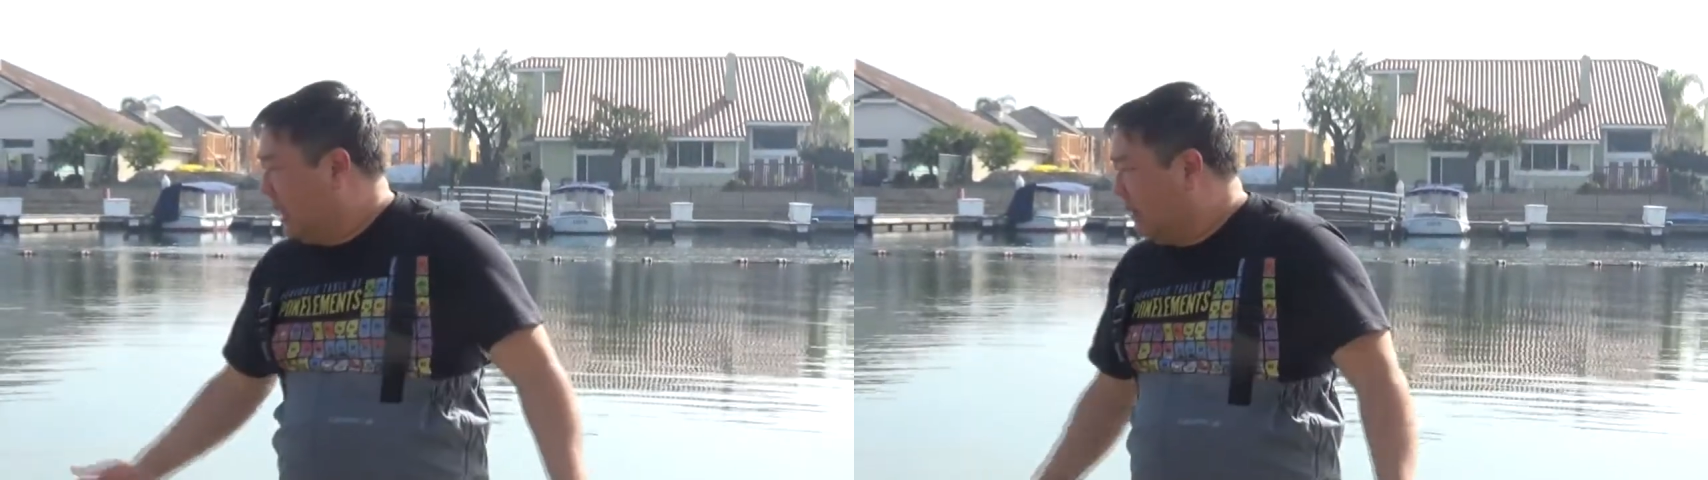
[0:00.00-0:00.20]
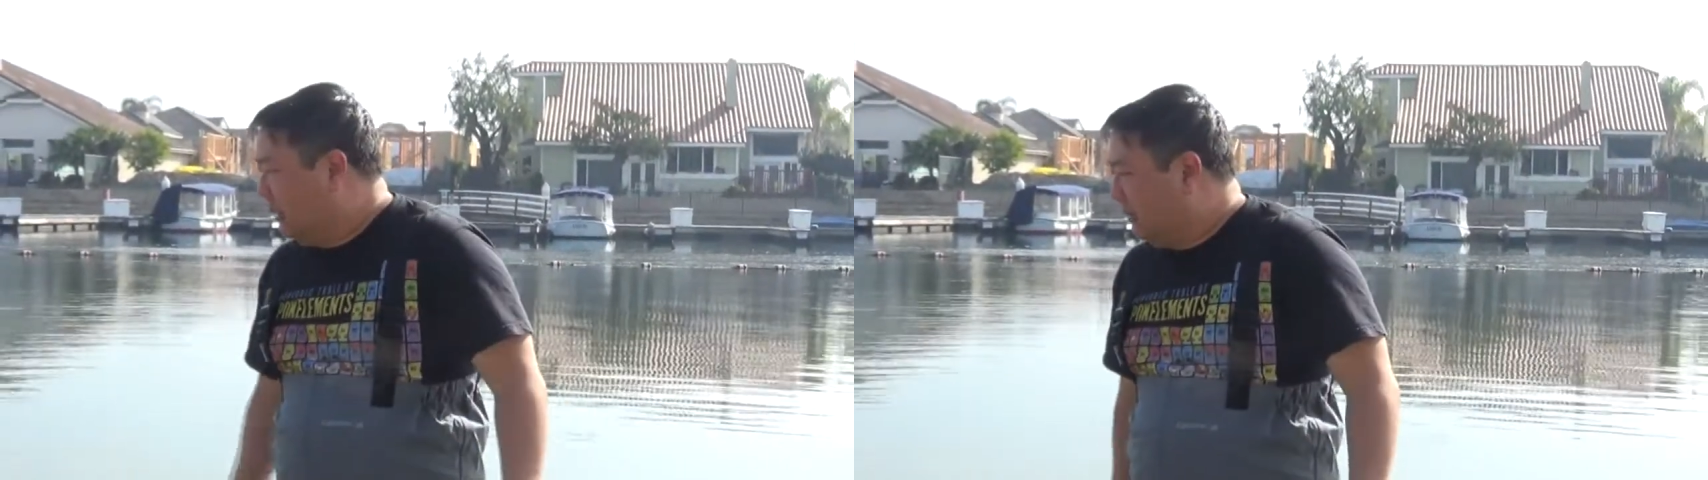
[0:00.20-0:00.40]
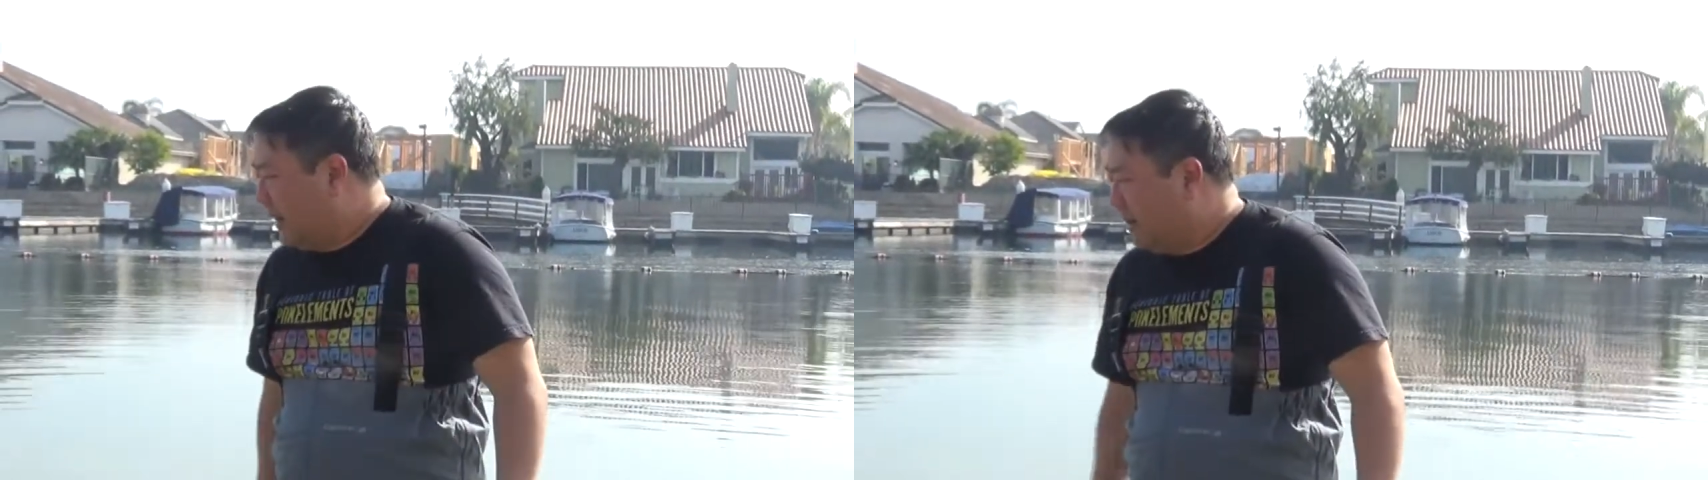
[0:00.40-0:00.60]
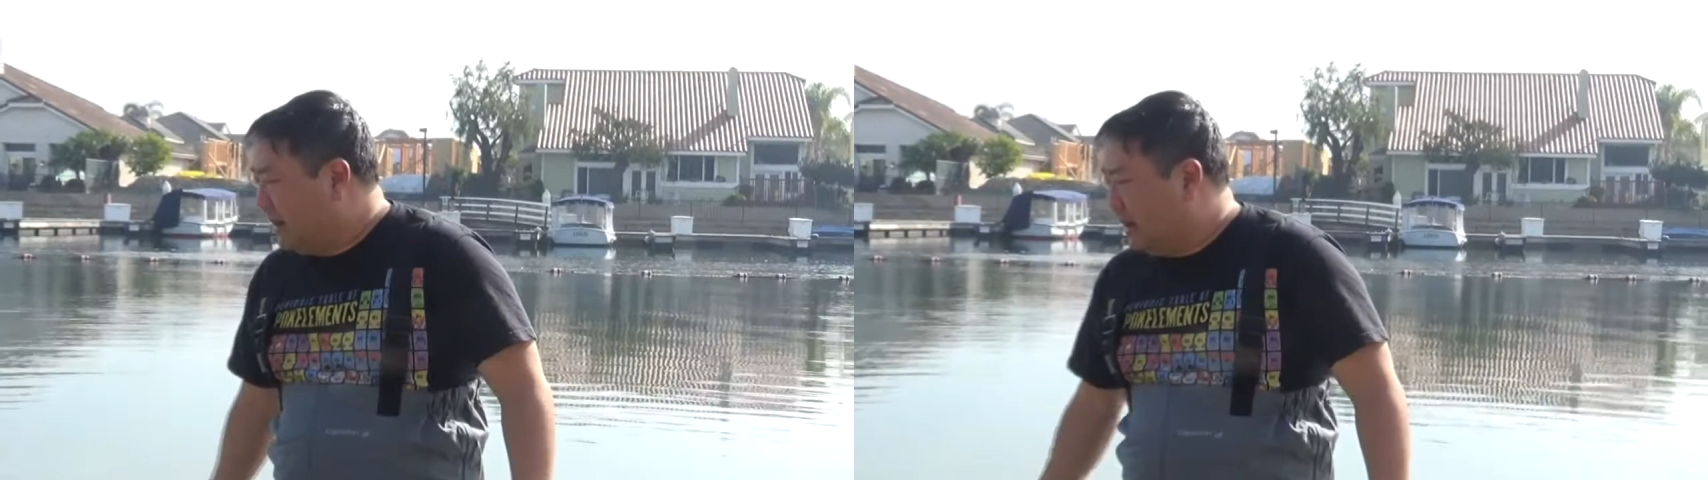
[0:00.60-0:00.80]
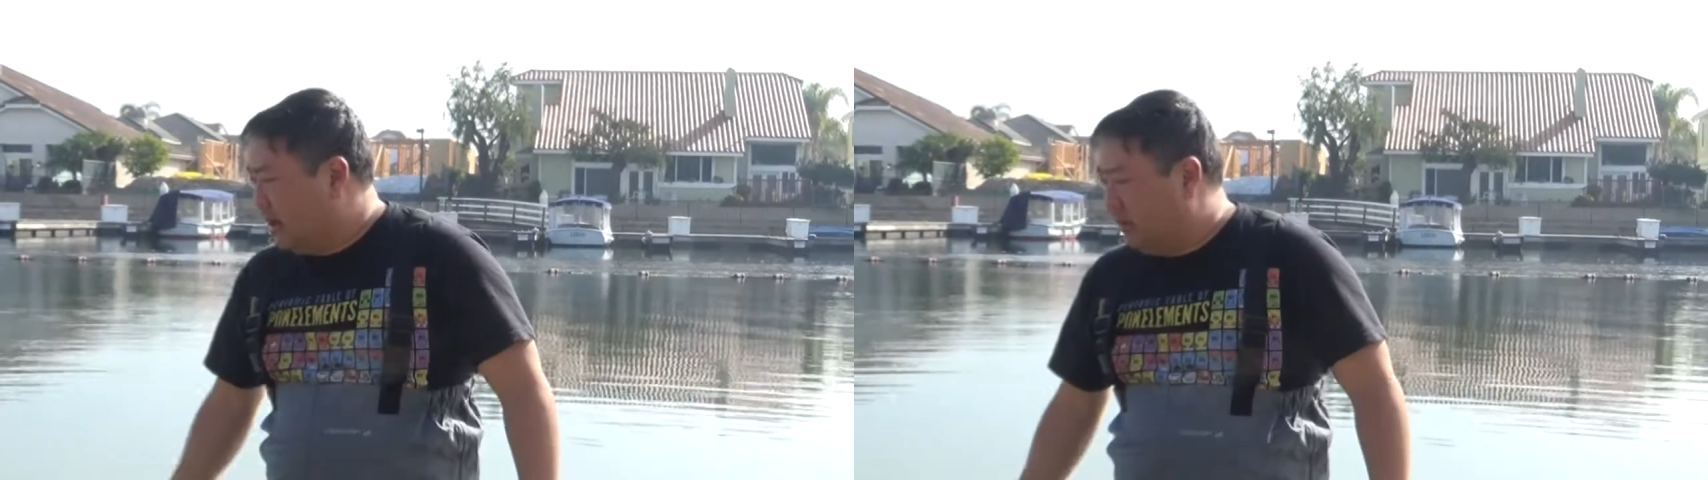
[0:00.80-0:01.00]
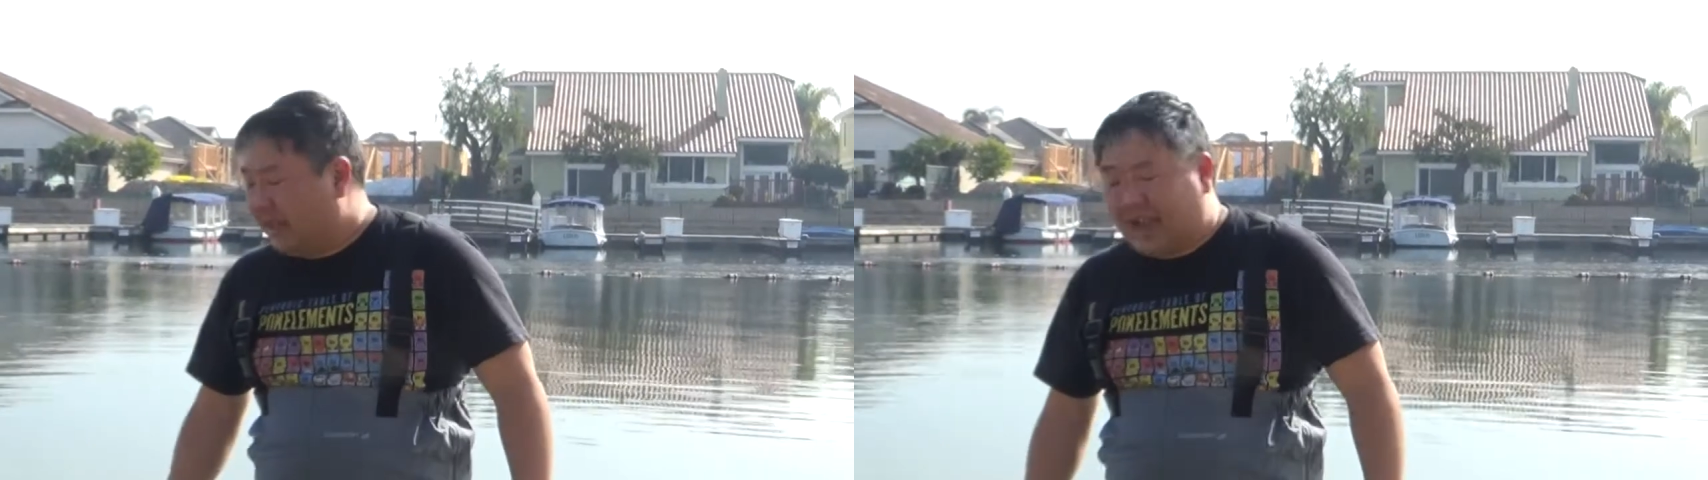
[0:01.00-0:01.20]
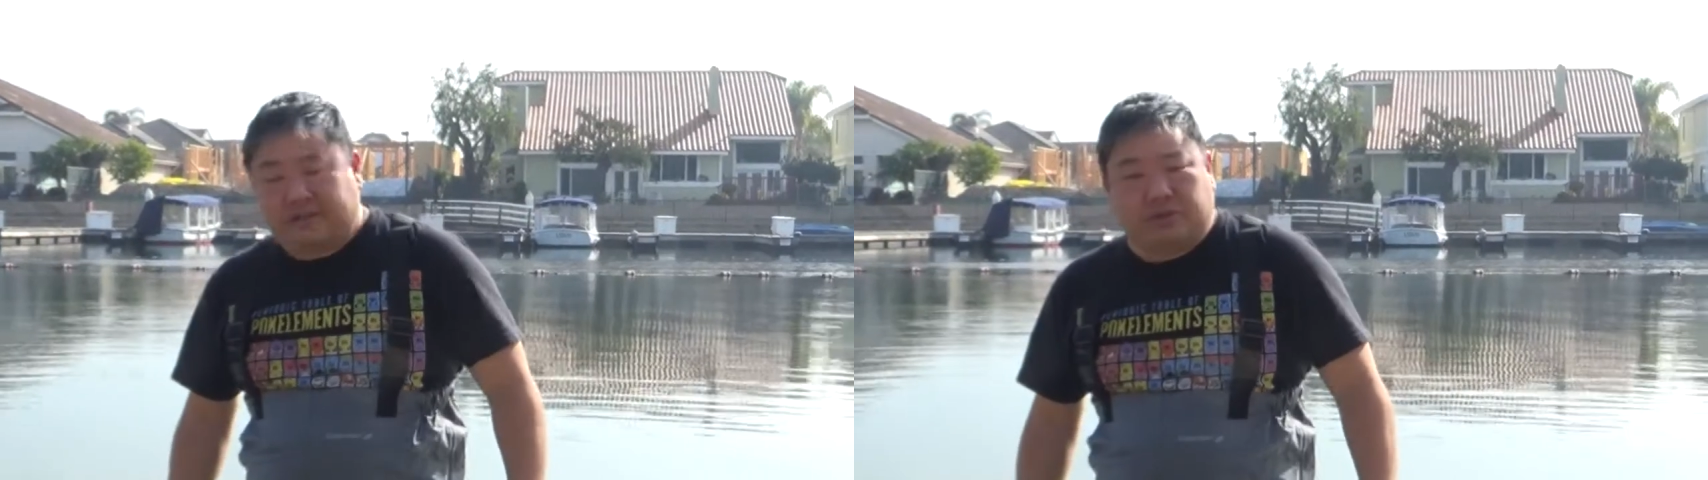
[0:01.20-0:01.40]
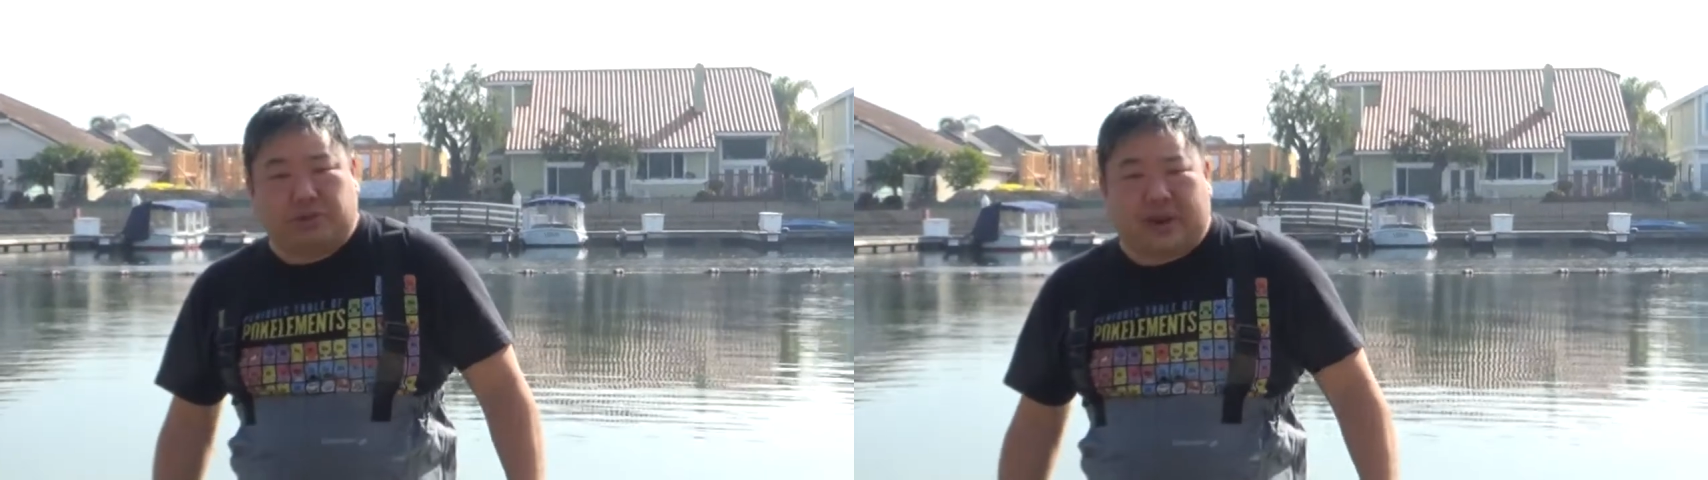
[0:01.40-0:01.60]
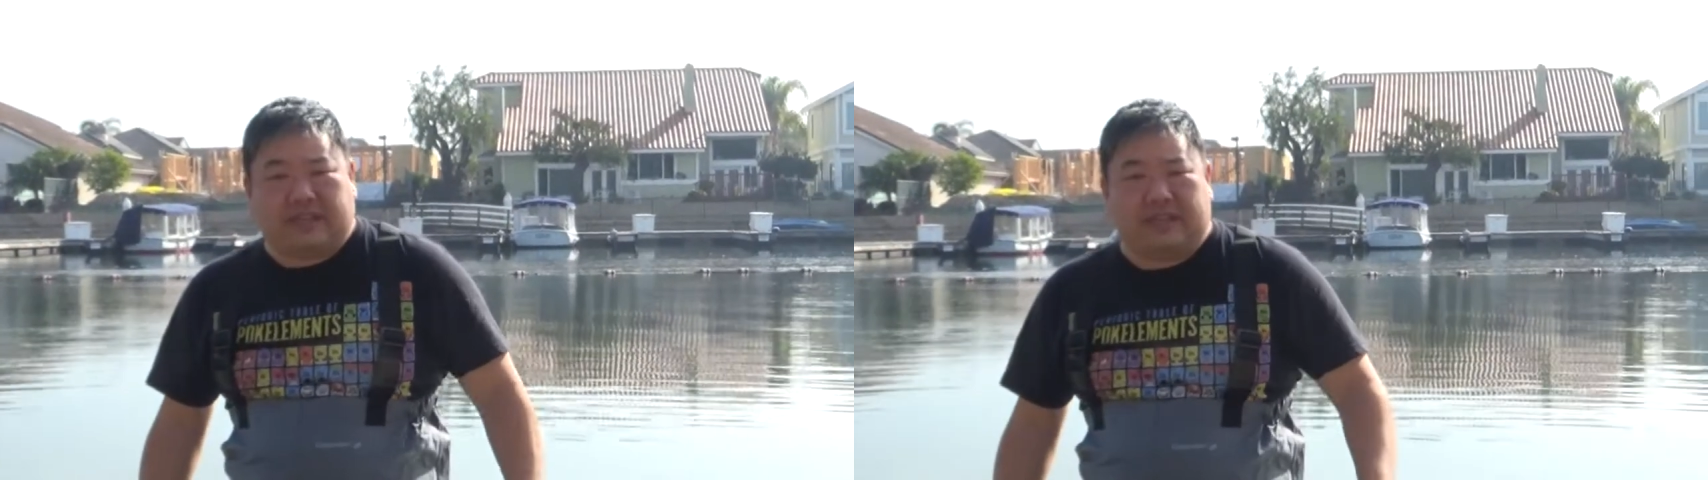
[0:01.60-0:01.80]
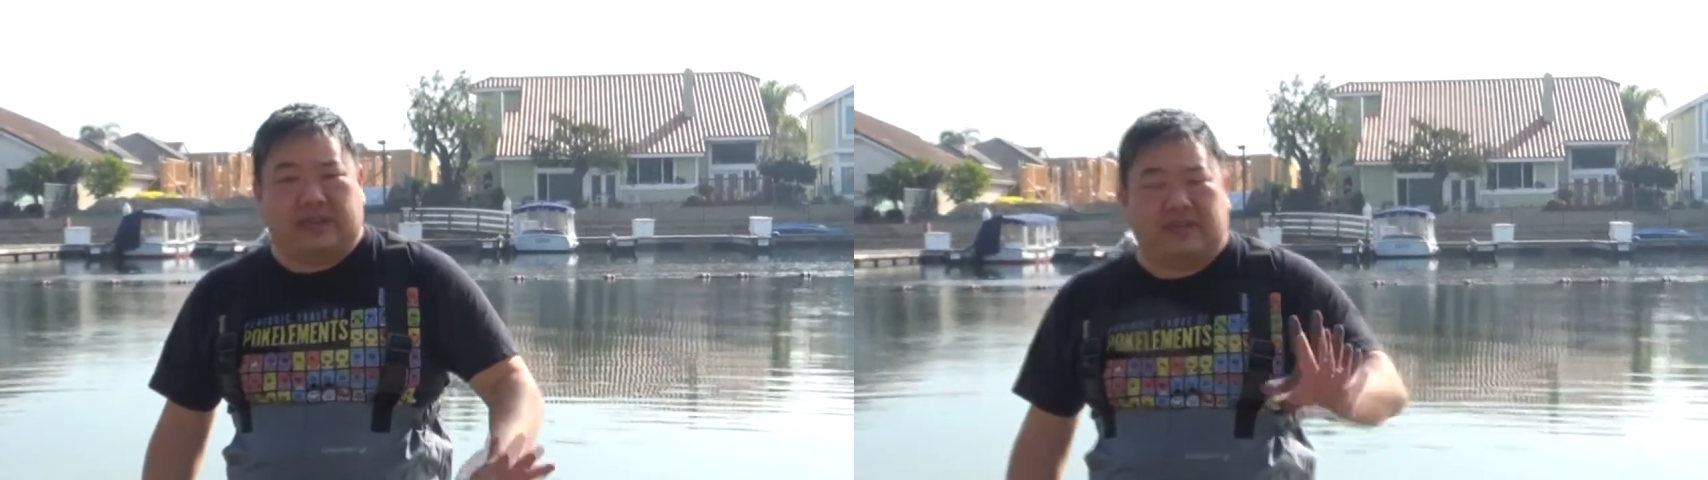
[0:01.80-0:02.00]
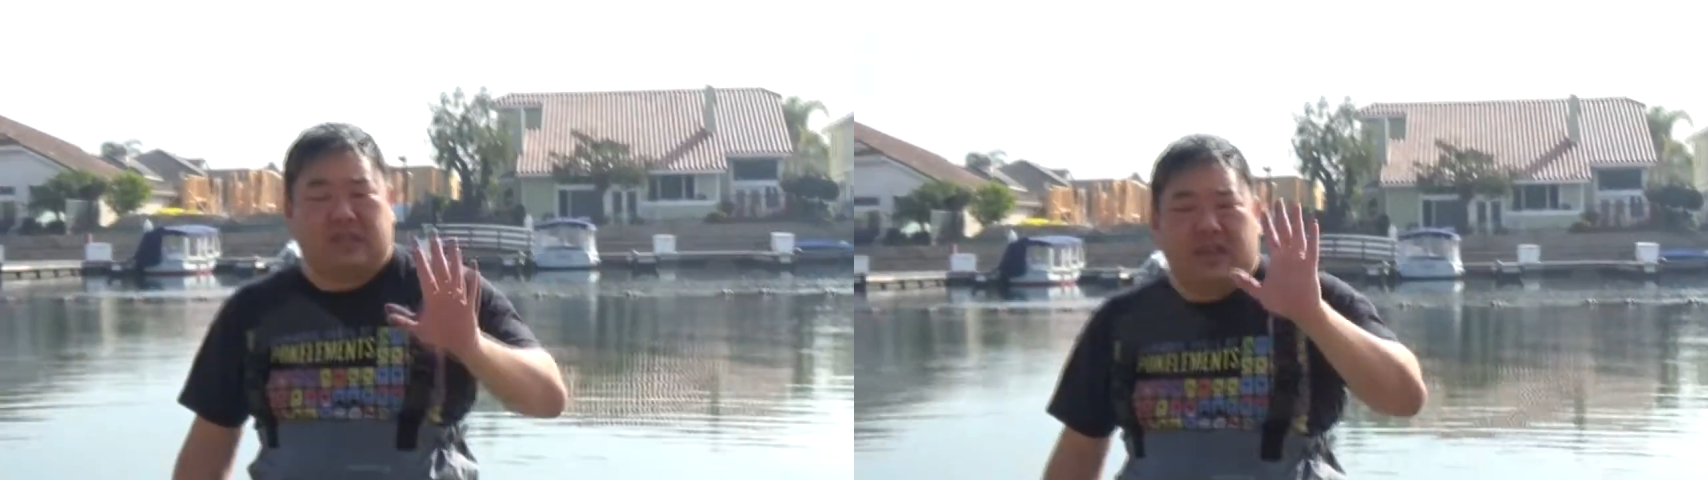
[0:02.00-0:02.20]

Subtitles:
Can't really find them down here, but they have some great deals.